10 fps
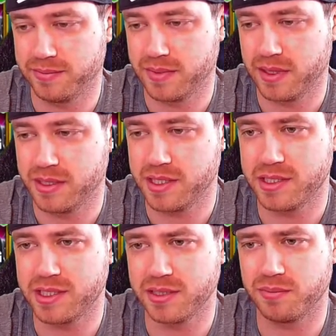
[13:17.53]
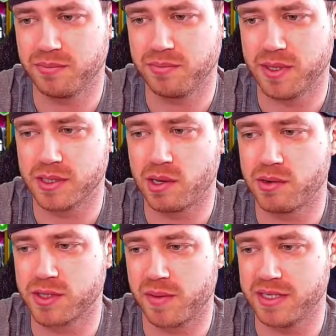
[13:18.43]
She's the slowest
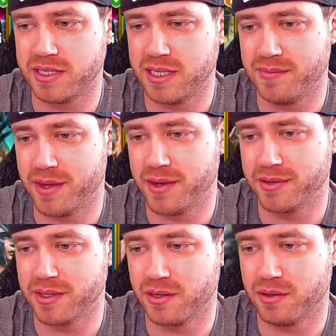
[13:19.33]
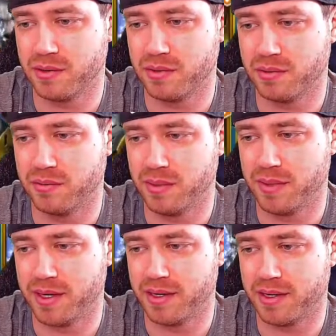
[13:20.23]
on my team though, so
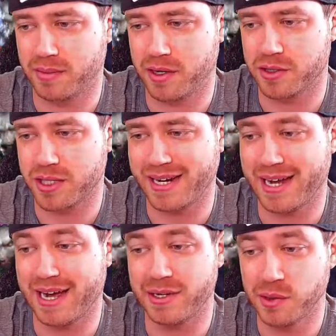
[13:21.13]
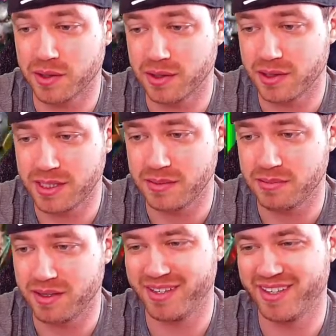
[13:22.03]
I'm gonna try not nuke the team.
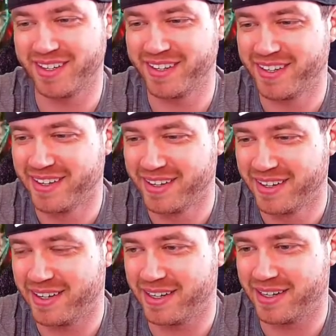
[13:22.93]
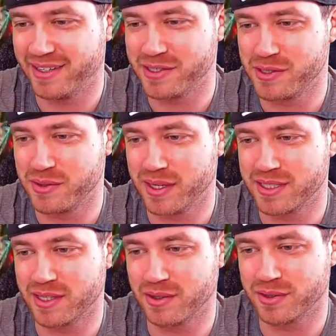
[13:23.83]
Let's do like
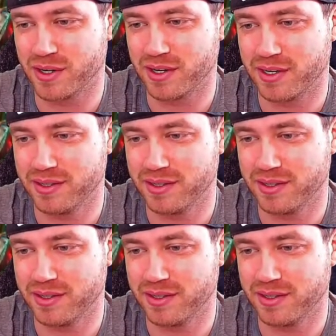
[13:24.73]
single target.